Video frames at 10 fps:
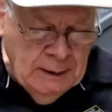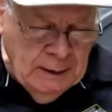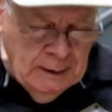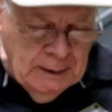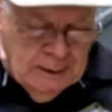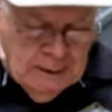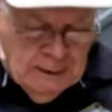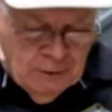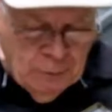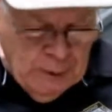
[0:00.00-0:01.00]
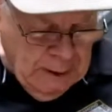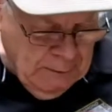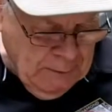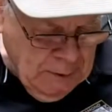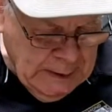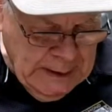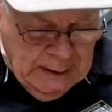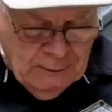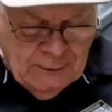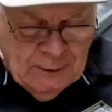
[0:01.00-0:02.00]
as well.
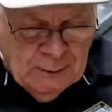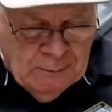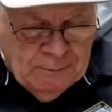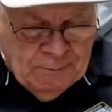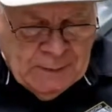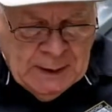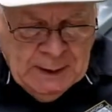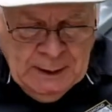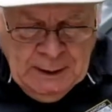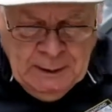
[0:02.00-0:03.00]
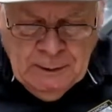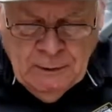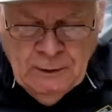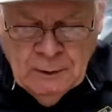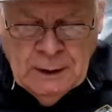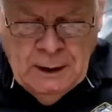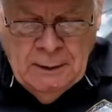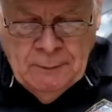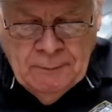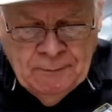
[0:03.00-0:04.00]
Okay, so the Silky,
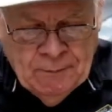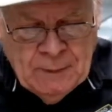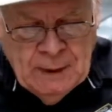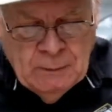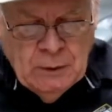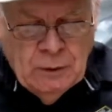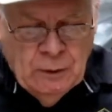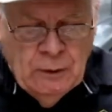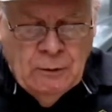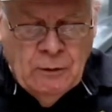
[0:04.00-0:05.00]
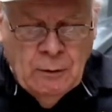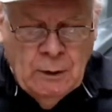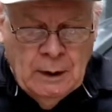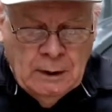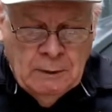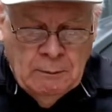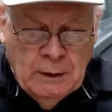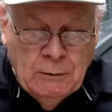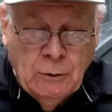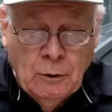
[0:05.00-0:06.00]
I'm going to turn it so
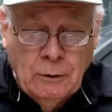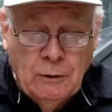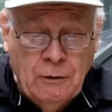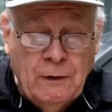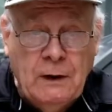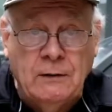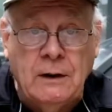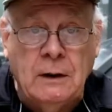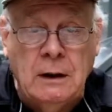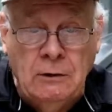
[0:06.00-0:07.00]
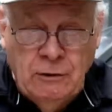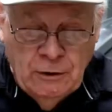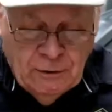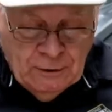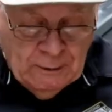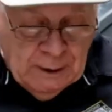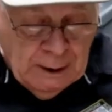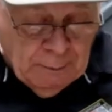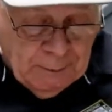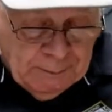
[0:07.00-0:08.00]
my ruler is facing inches up,